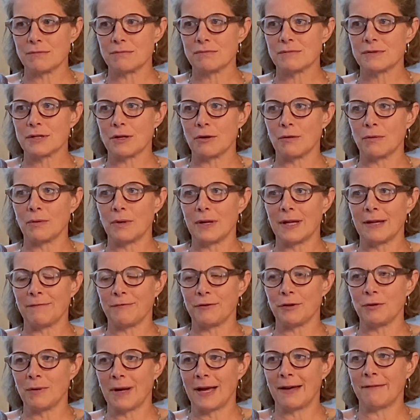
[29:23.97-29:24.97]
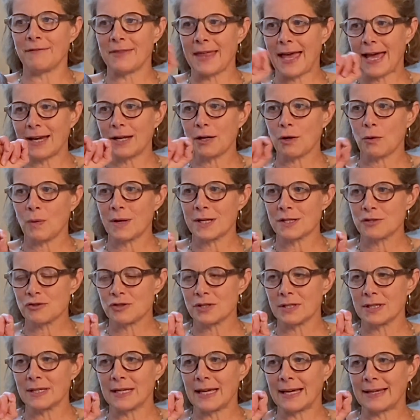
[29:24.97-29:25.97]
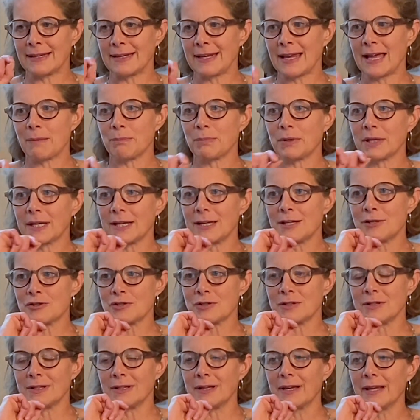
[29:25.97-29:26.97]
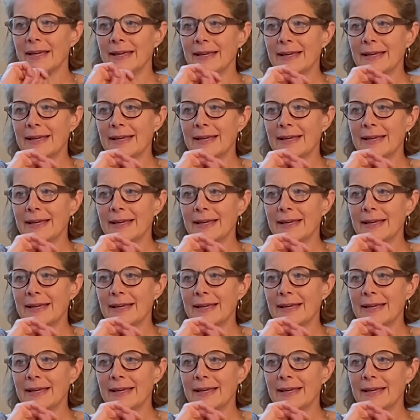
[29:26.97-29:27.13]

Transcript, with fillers: So if yes. you have that question on an application